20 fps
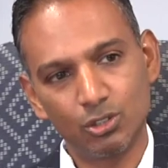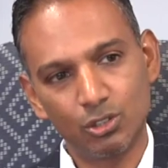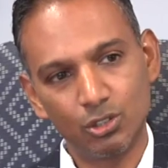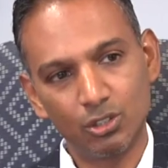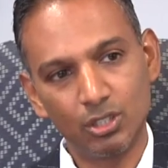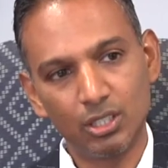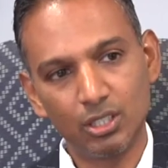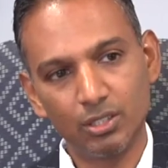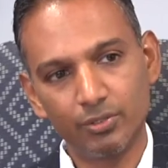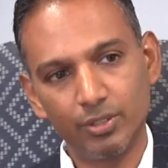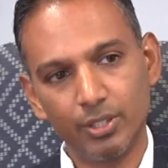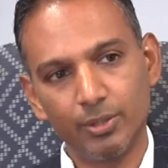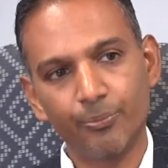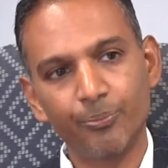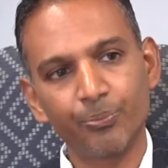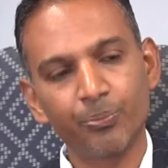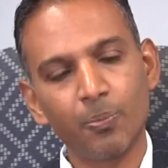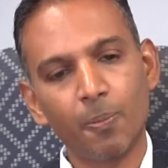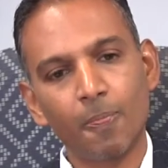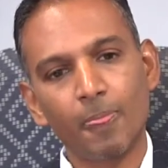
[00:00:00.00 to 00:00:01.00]
to deliver
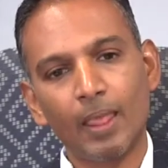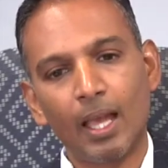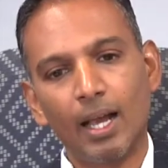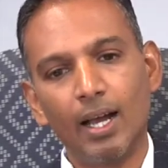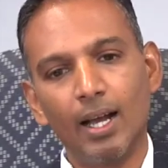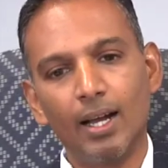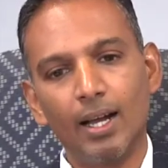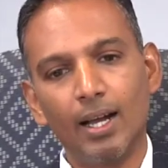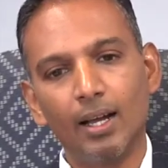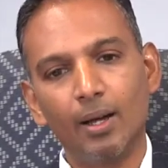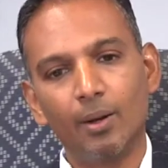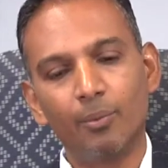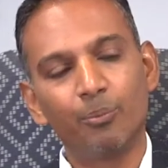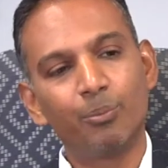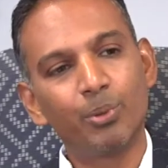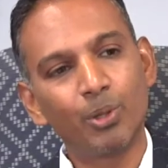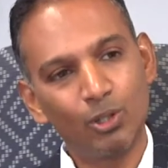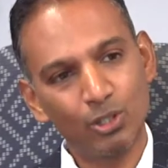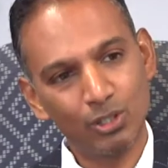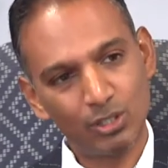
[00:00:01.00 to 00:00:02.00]
yeah. uh, uh
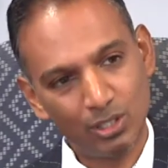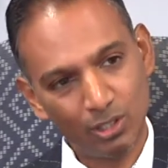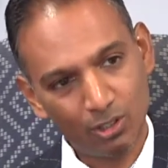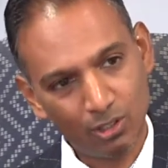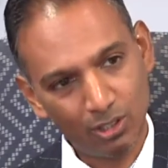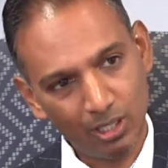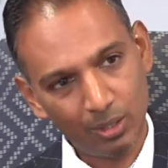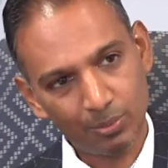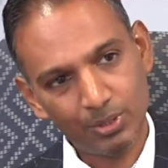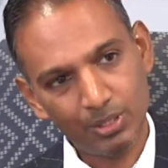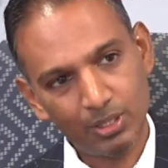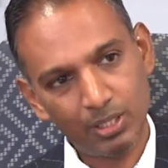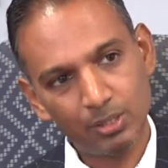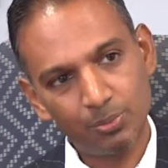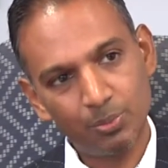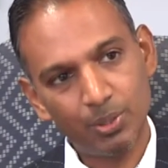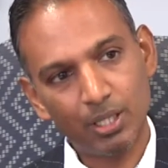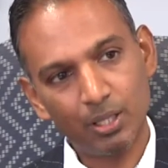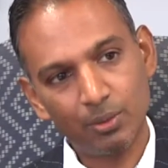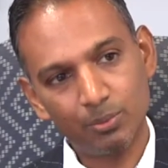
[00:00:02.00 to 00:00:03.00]
because the corruption has
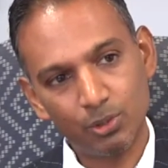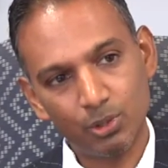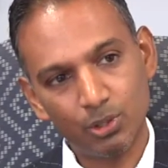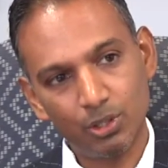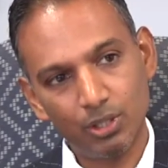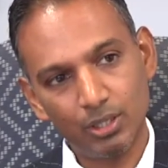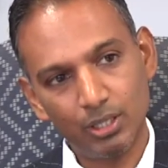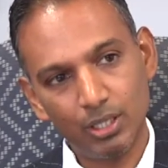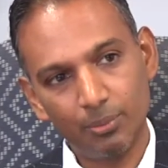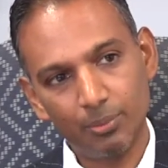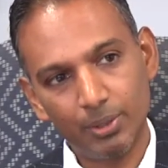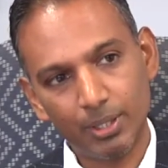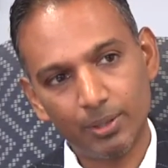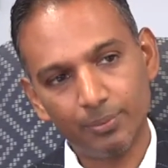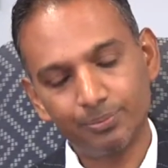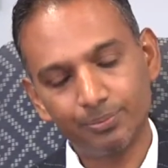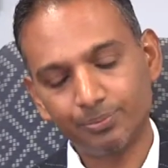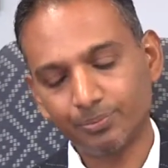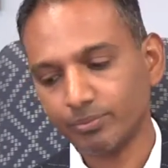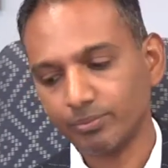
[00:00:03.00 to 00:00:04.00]
become so endemic.
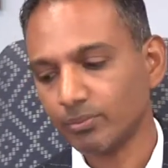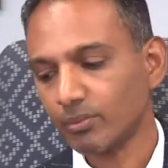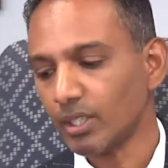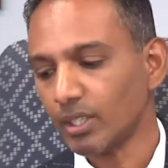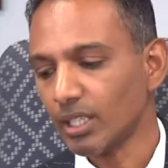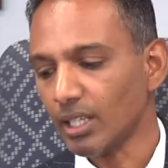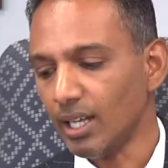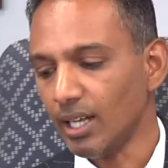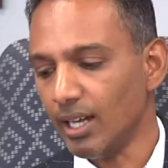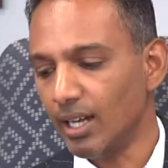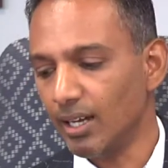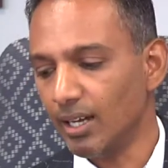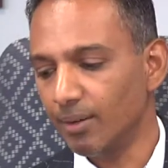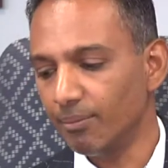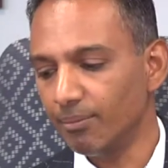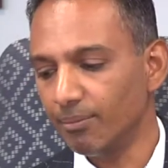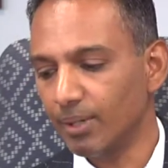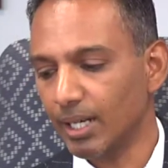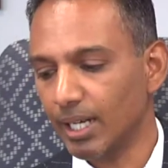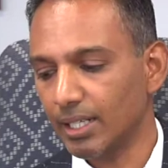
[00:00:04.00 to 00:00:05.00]
Mm.
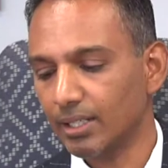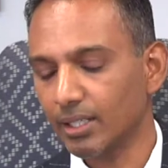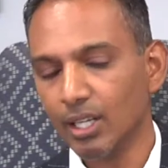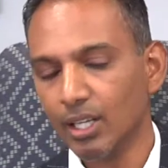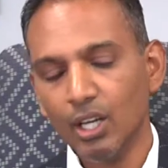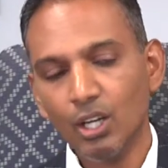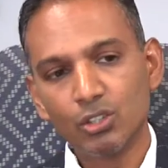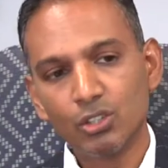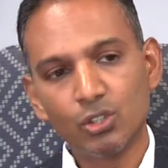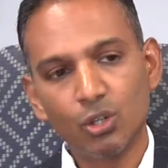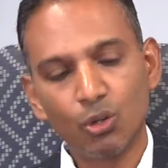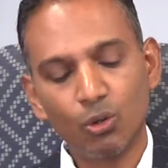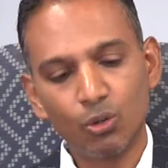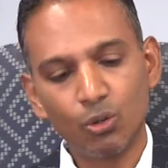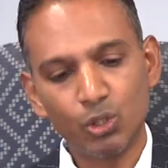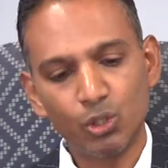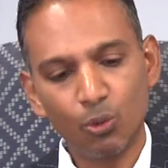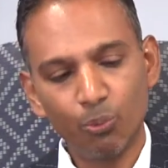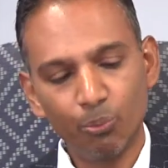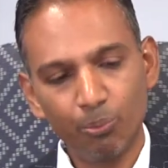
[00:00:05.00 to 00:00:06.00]
Um, and so,
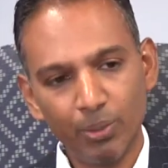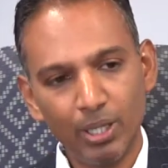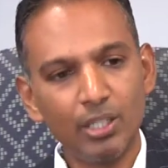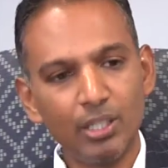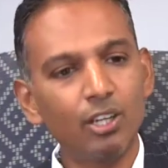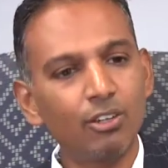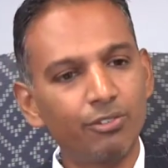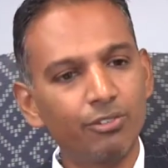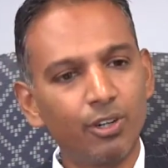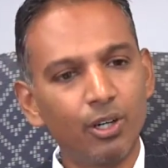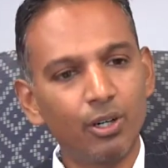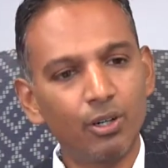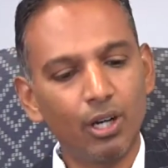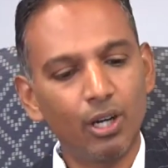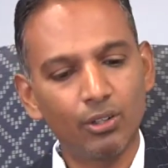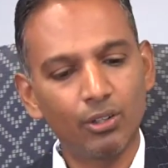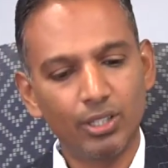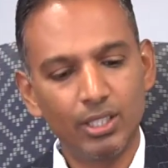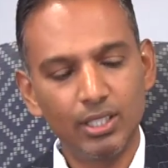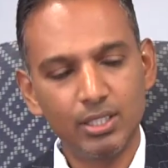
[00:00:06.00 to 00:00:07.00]
so many of our,
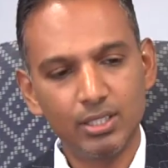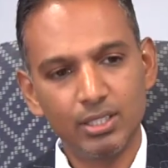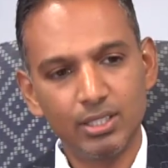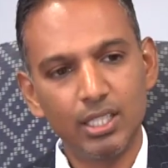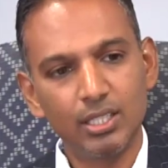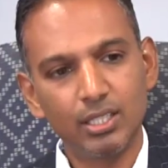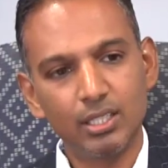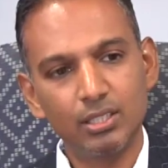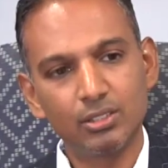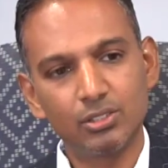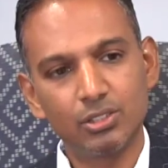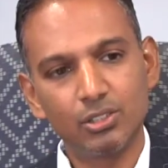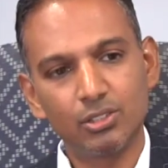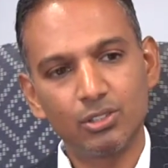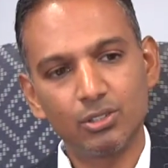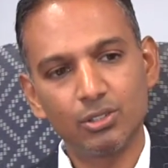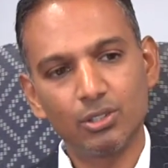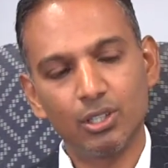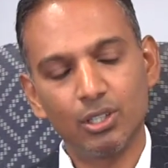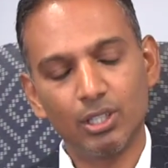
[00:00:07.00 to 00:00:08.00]
our key state
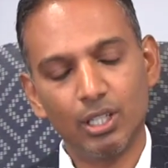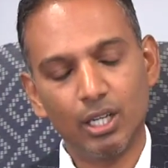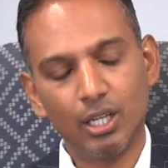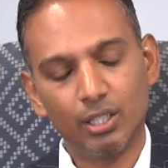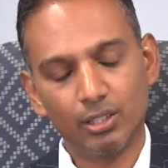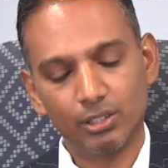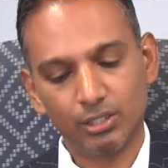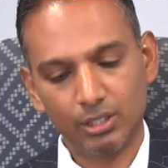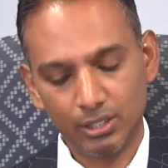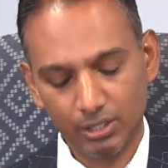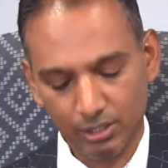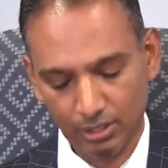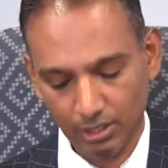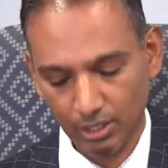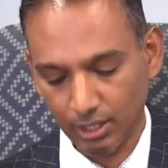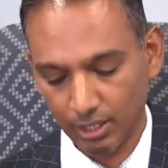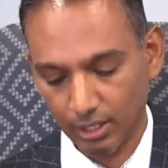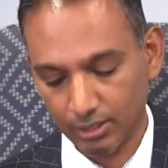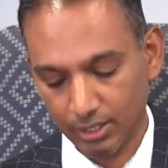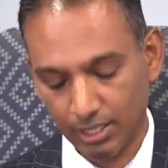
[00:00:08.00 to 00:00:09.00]
institutions uh,
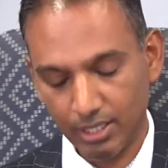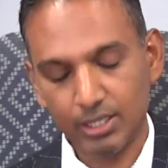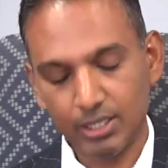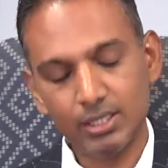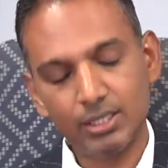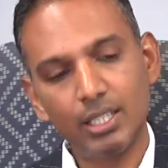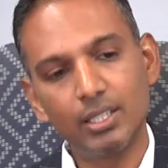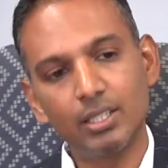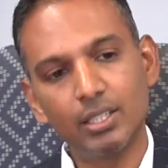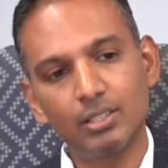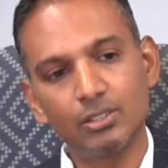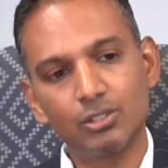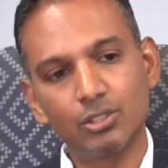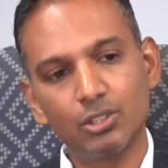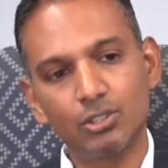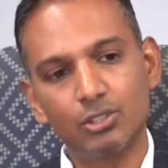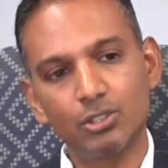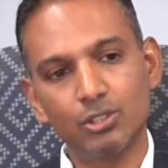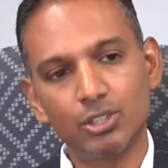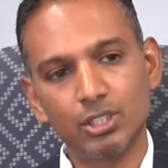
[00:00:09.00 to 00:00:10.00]
uh, key state
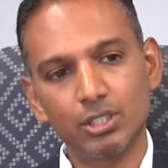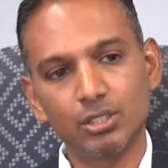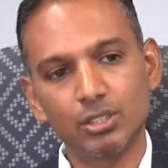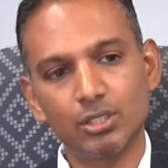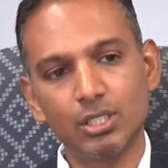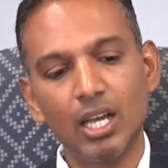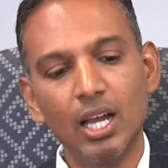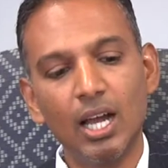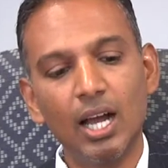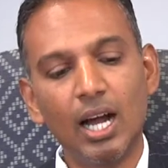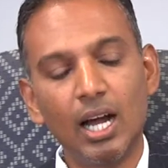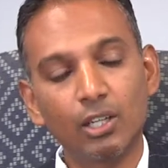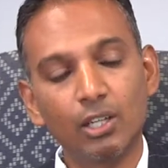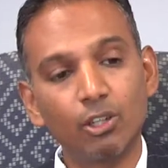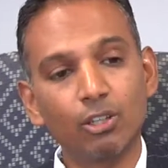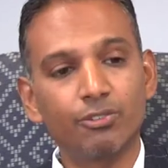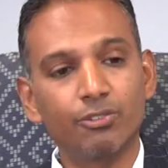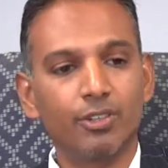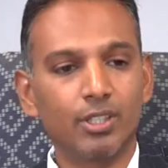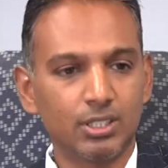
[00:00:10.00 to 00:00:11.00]
institutions are
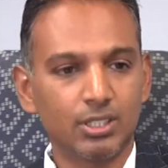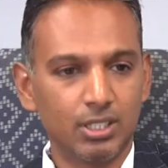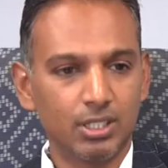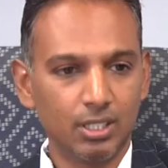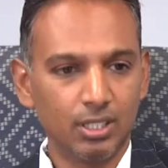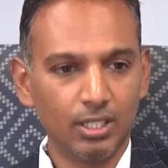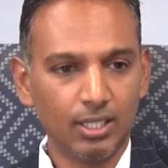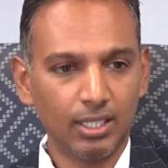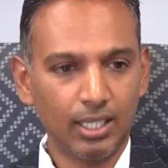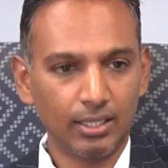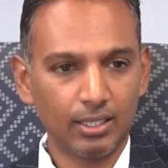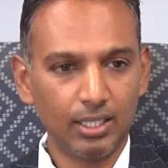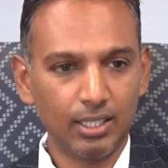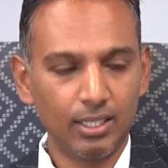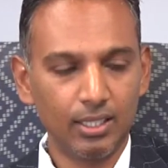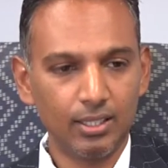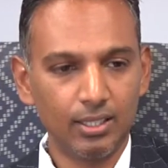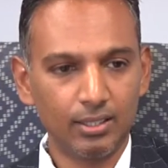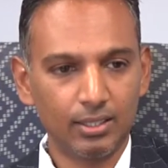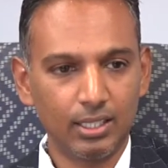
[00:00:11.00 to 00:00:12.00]
not functioning at
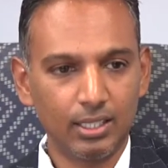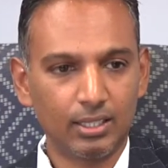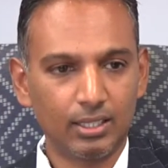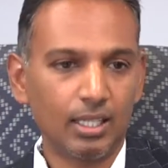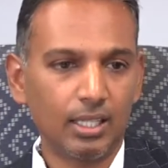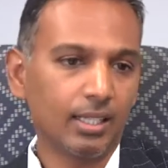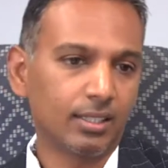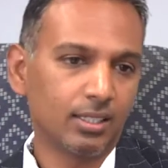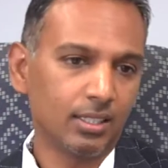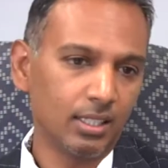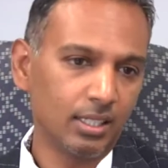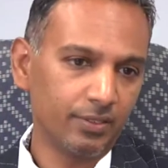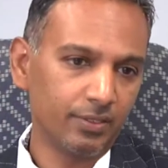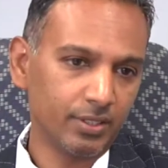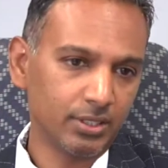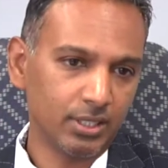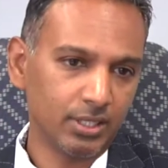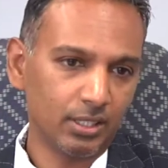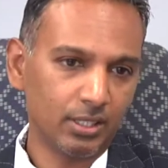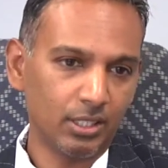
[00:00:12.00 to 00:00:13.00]
the, at the
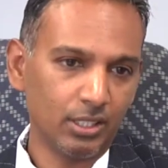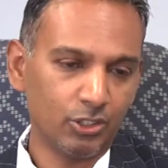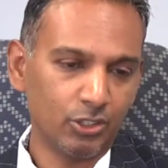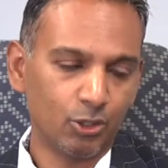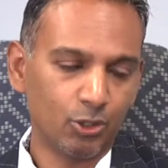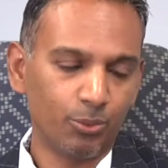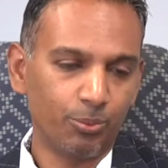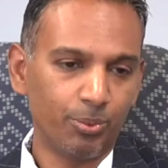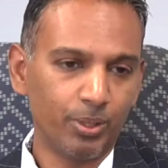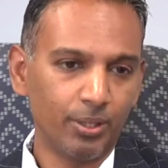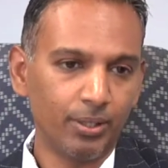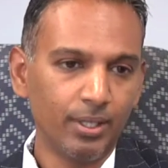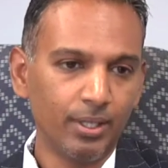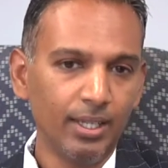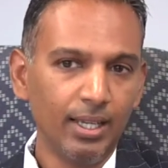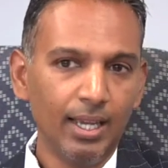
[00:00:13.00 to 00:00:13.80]
levels that they should be.